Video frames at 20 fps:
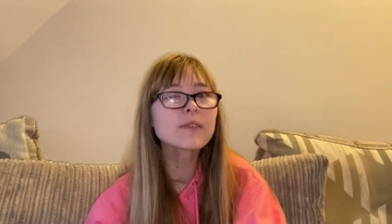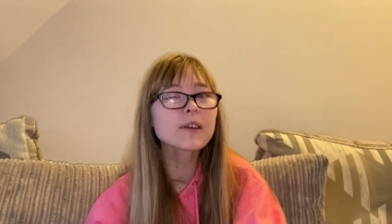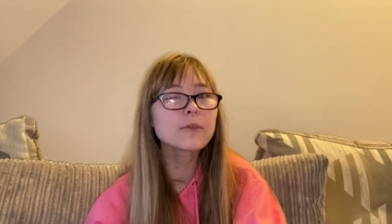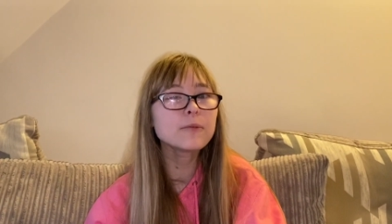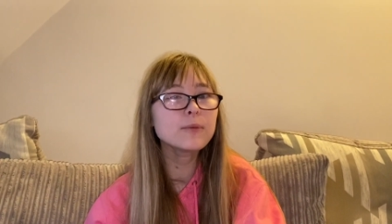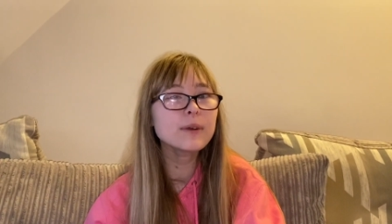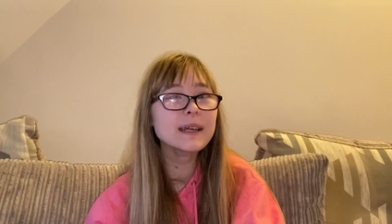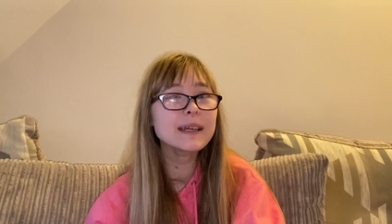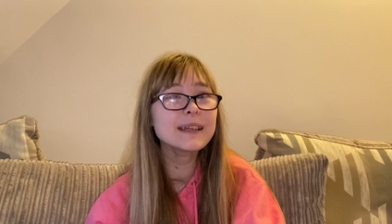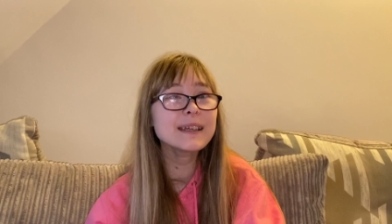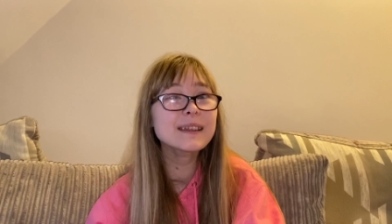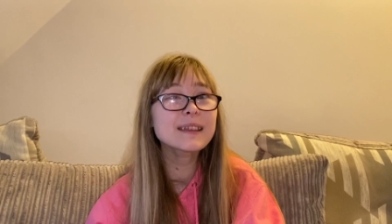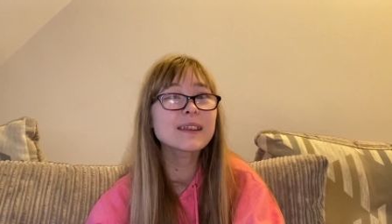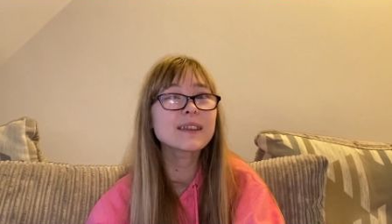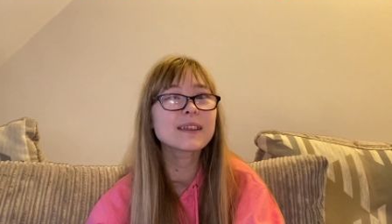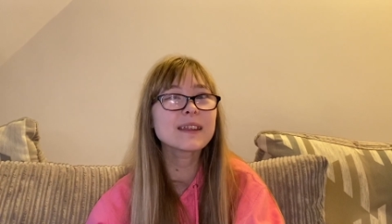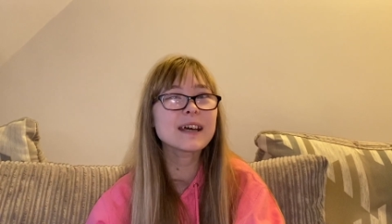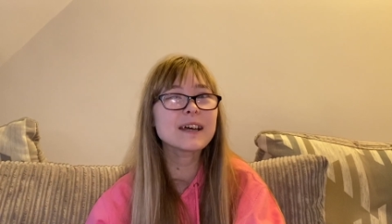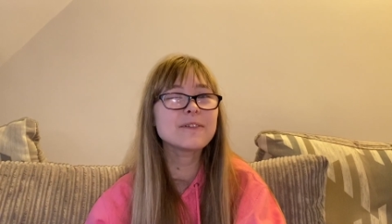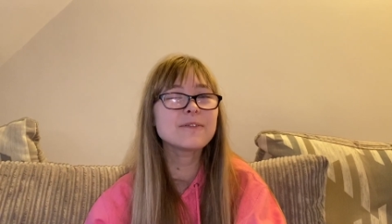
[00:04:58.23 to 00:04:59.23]
with
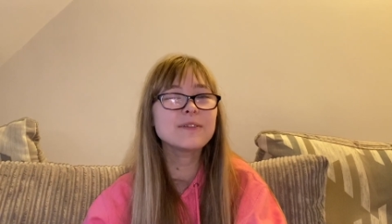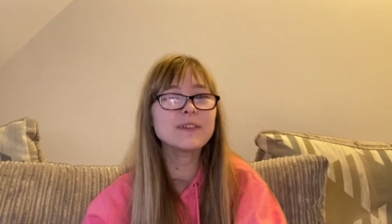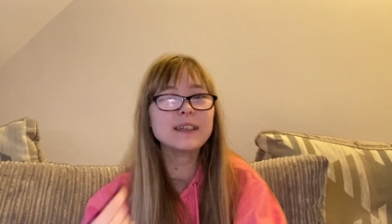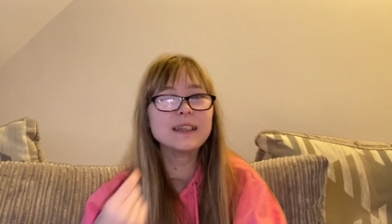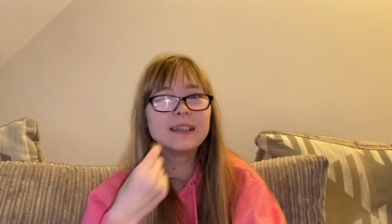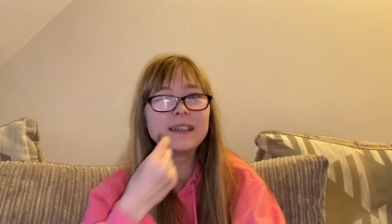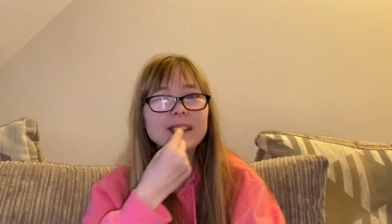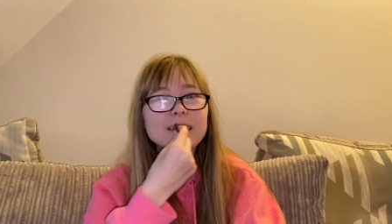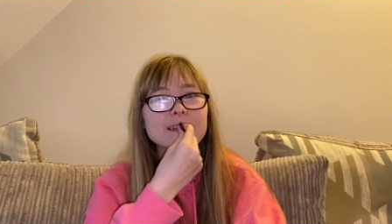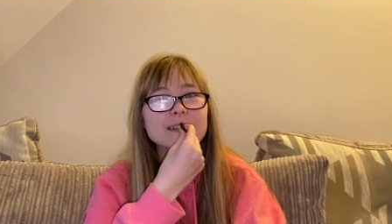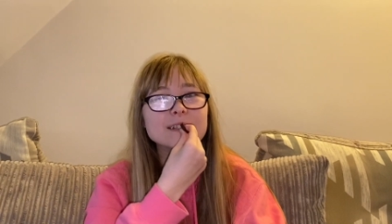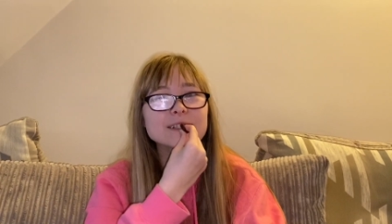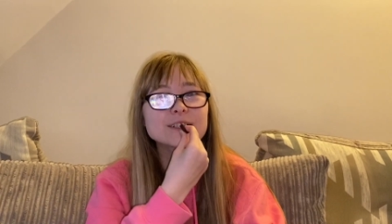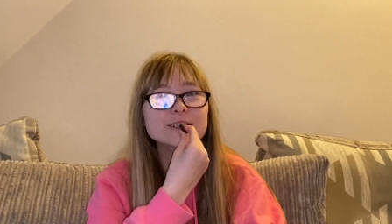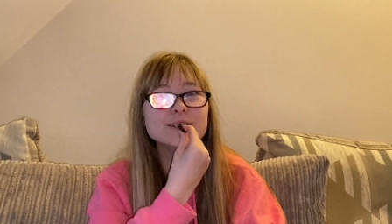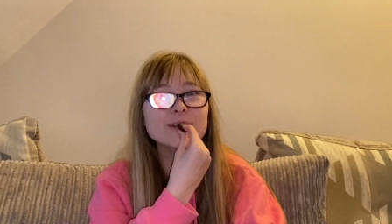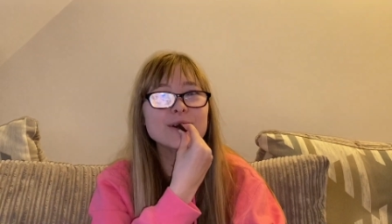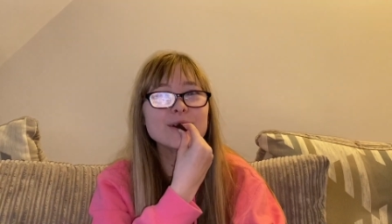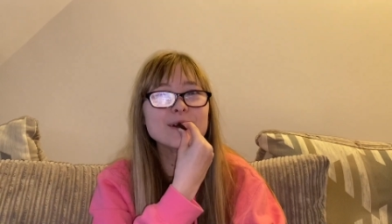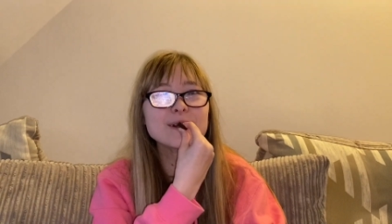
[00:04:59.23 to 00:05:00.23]
their vegan
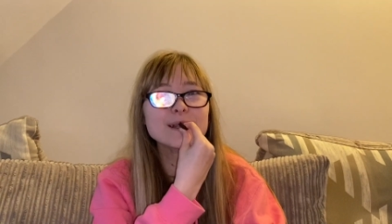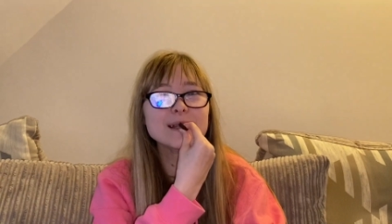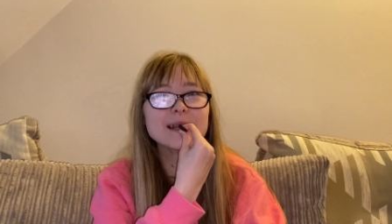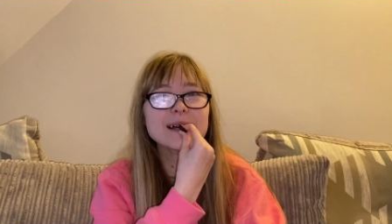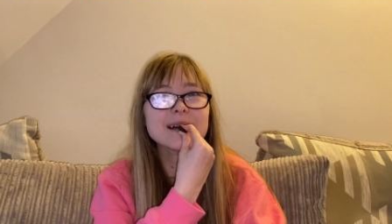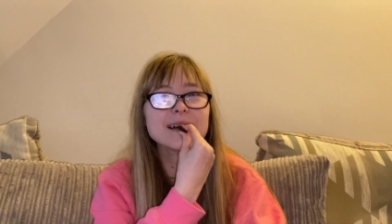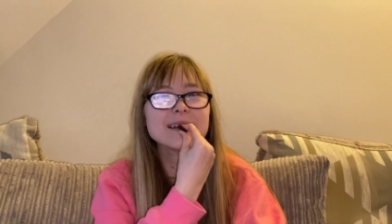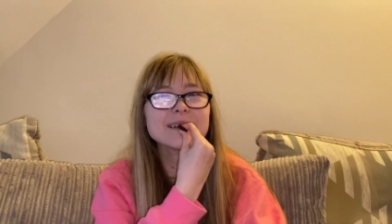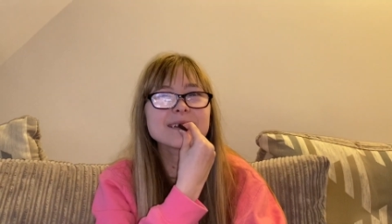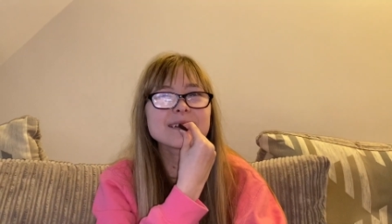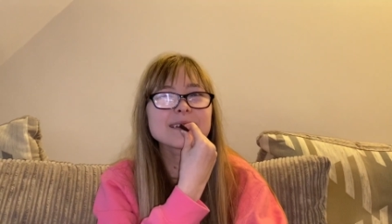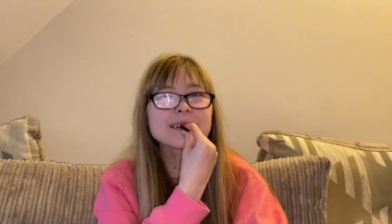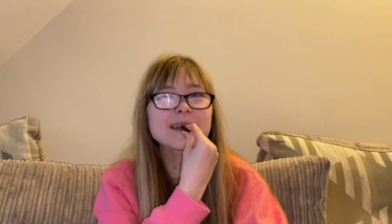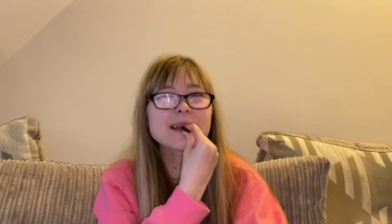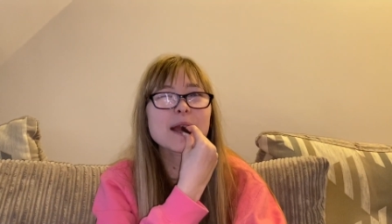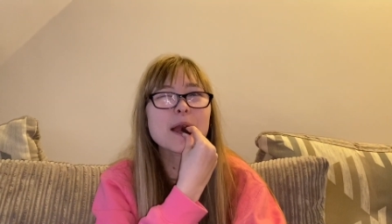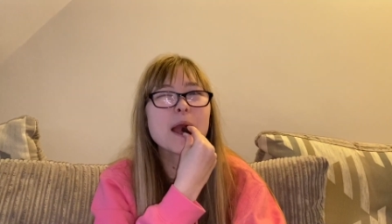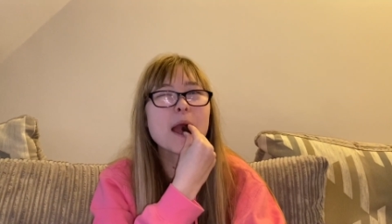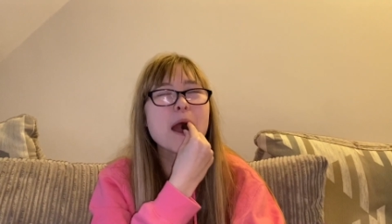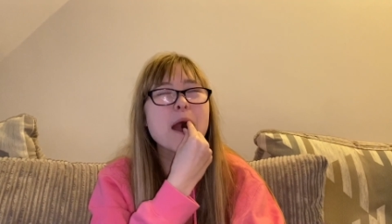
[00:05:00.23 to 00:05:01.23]
chocolate.
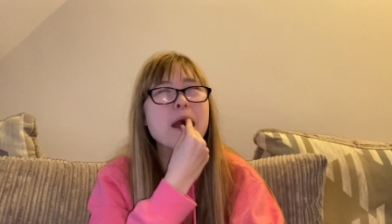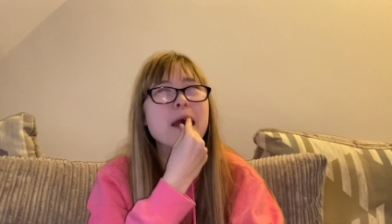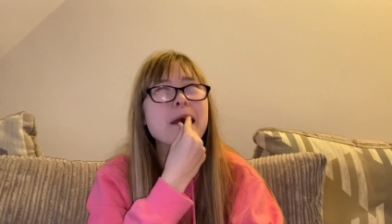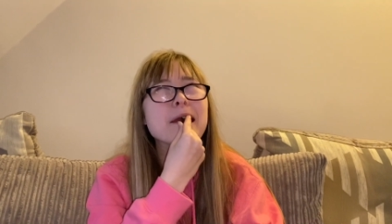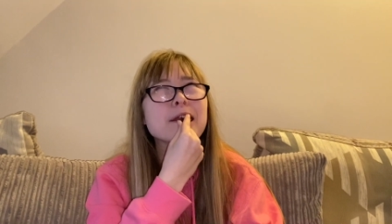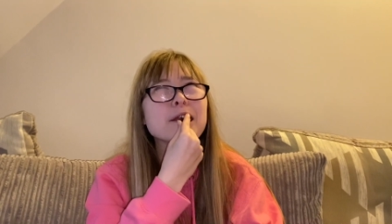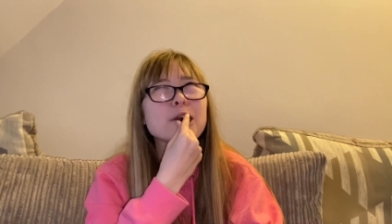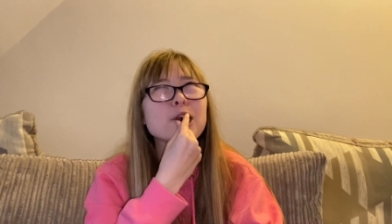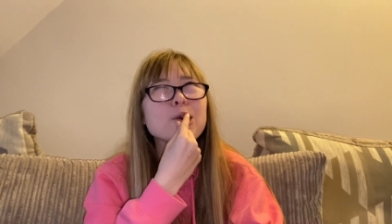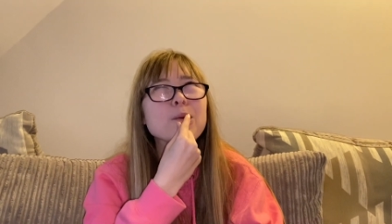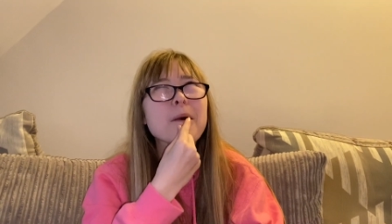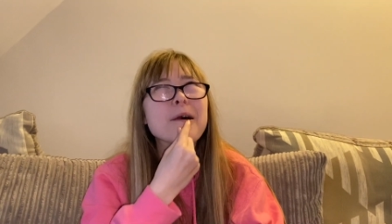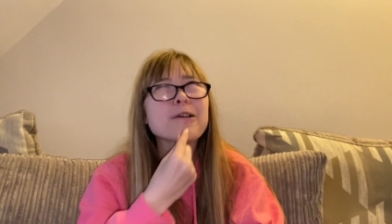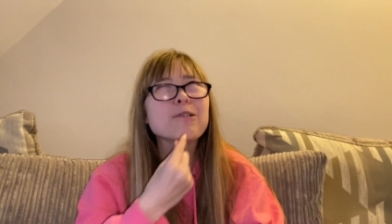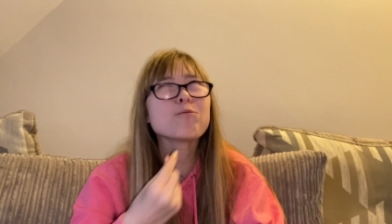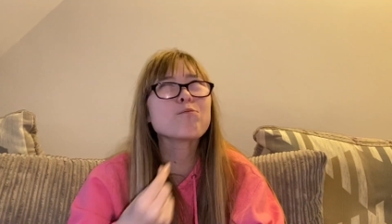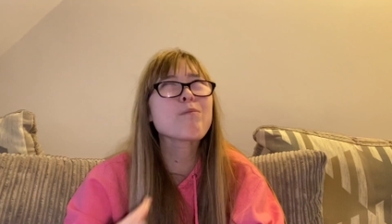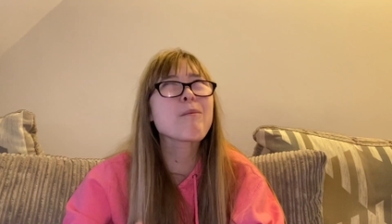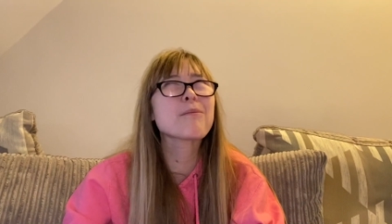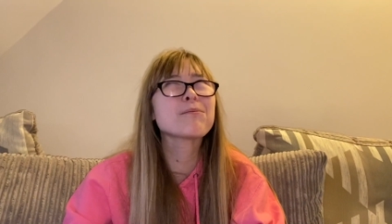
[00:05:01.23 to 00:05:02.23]

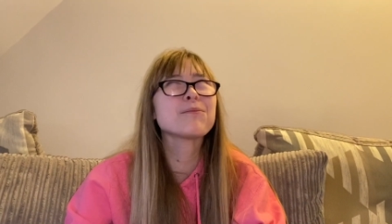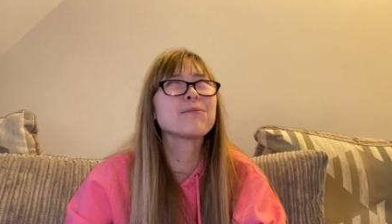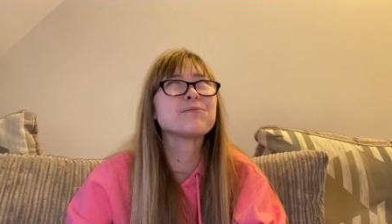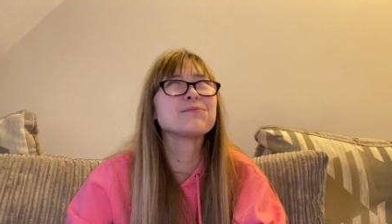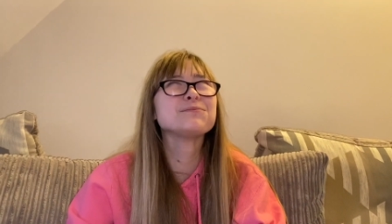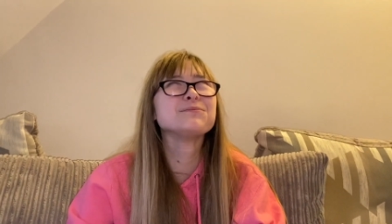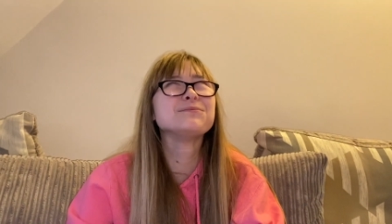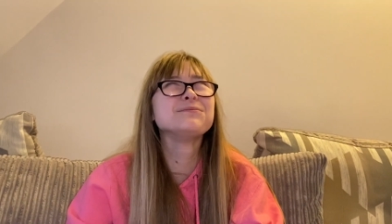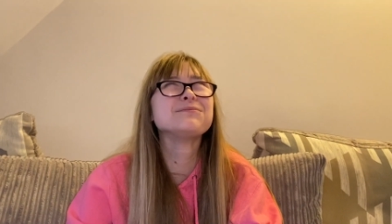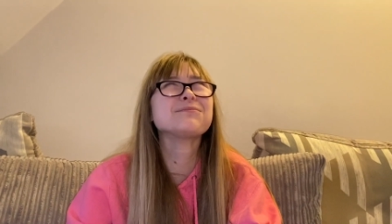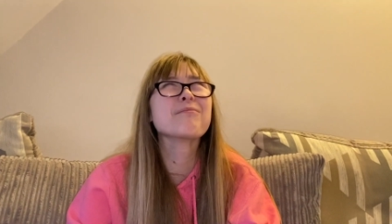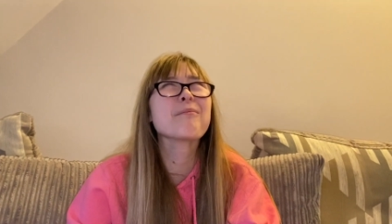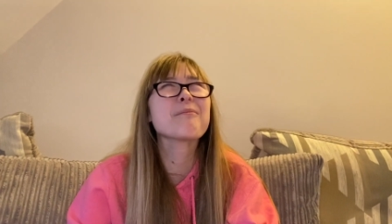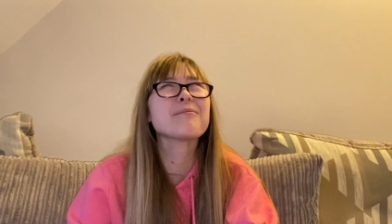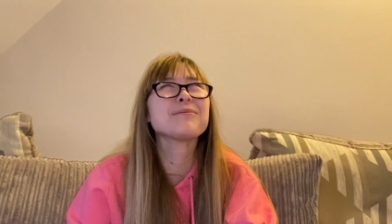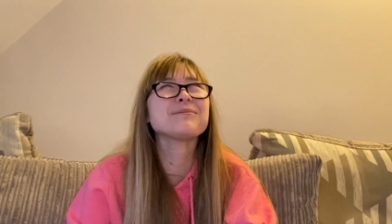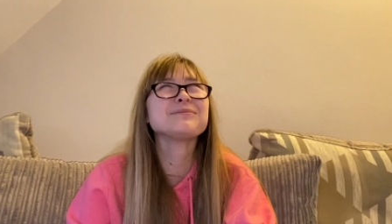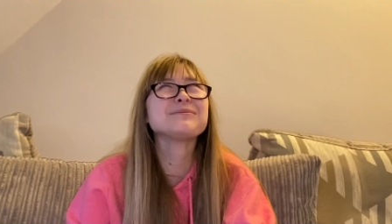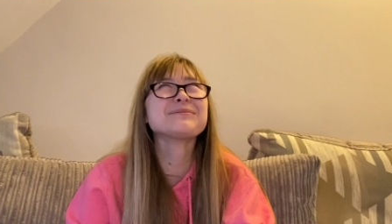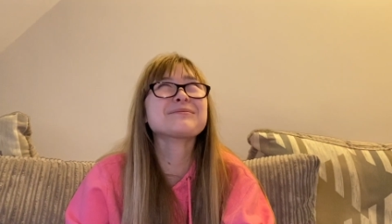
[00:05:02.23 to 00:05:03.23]

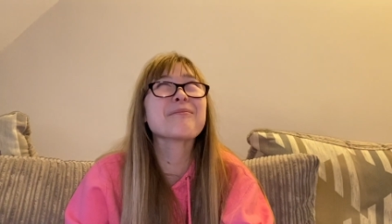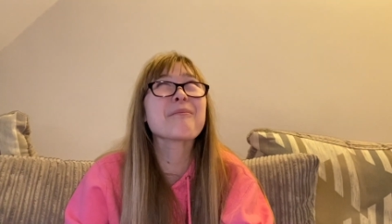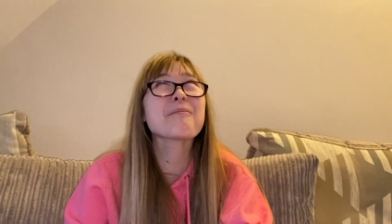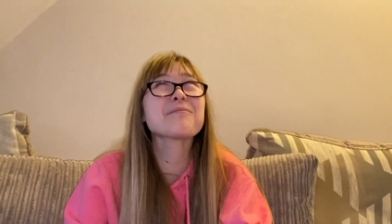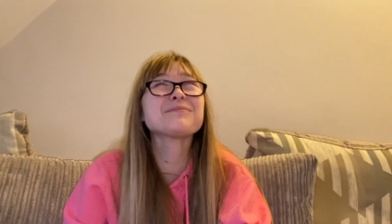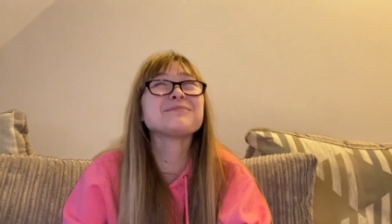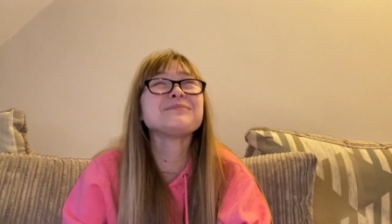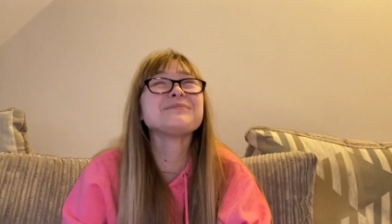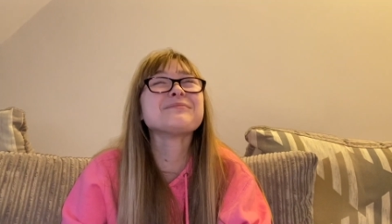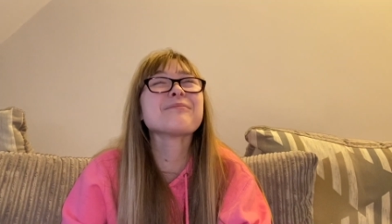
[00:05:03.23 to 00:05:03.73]
Mm.